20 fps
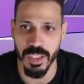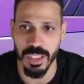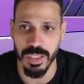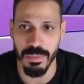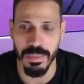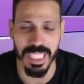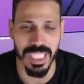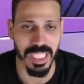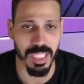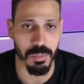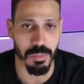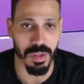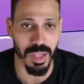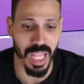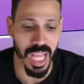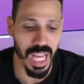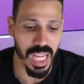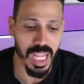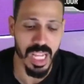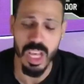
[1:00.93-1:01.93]
it messed up a
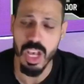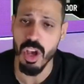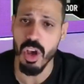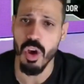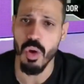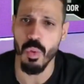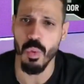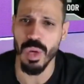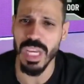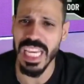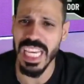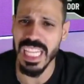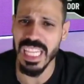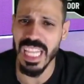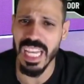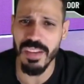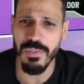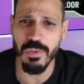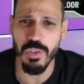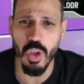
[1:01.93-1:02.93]
lot. We
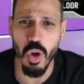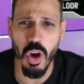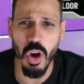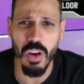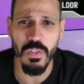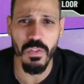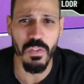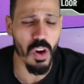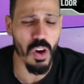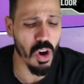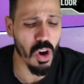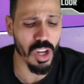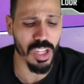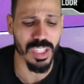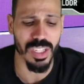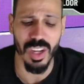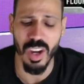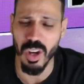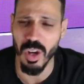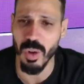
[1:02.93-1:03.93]
left off
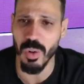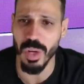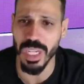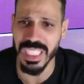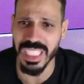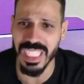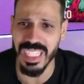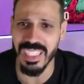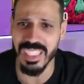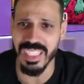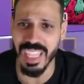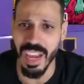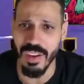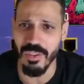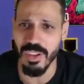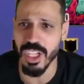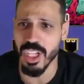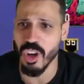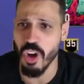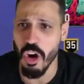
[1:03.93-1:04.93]
on quick selling
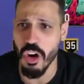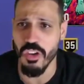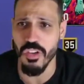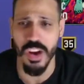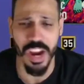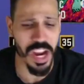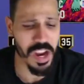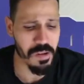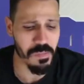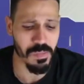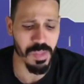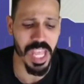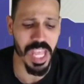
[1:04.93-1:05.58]
every card, right?